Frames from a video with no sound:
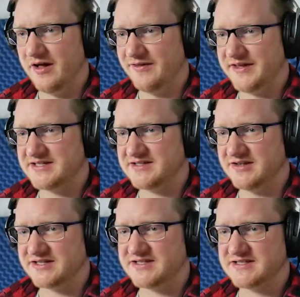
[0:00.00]
this
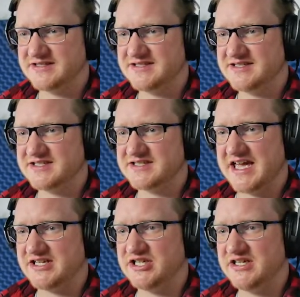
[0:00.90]
looks
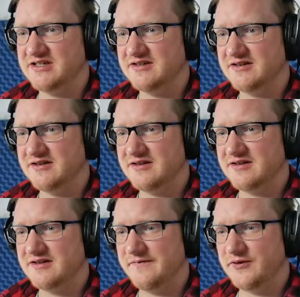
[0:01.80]
sketchy.
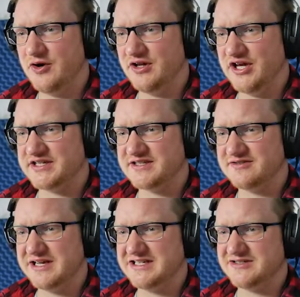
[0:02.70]
The floor looks,
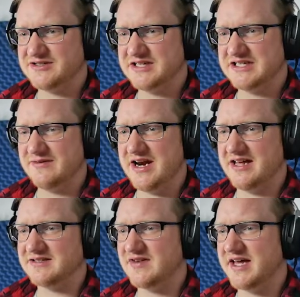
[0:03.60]
and does anyone
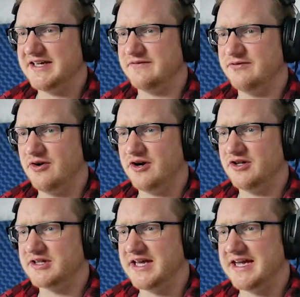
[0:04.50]
else feel like the floor
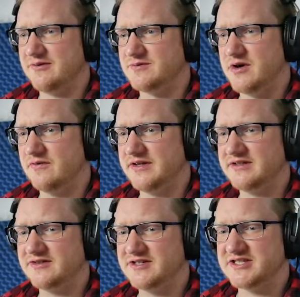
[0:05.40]
looked like it was
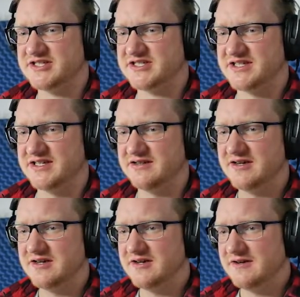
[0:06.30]
moving? Or is it just
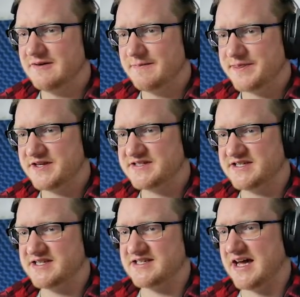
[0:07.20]

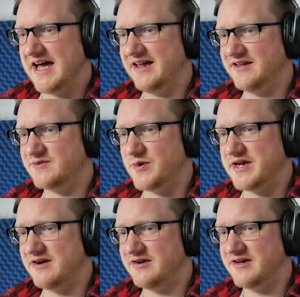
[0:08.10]
because the tile is weird?